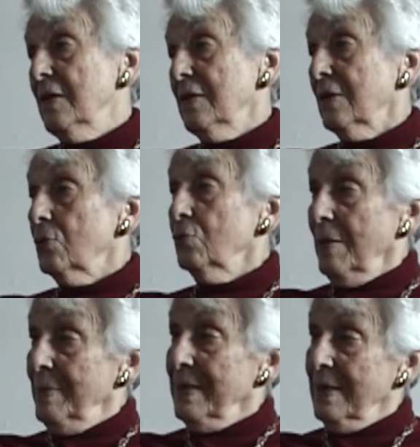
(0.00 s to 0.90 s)
that could
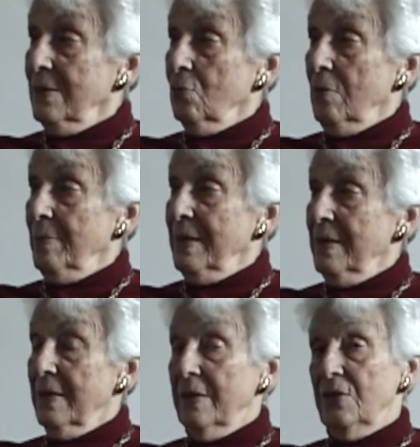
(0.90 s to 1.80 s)
emigrate to
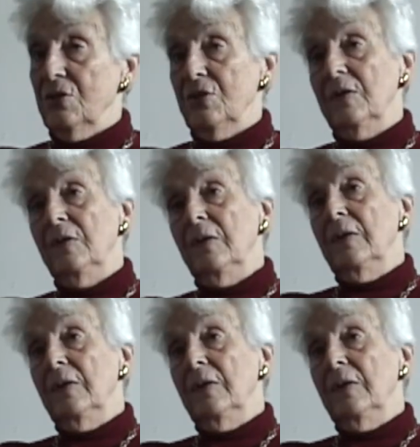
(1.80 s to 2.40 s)
America each year.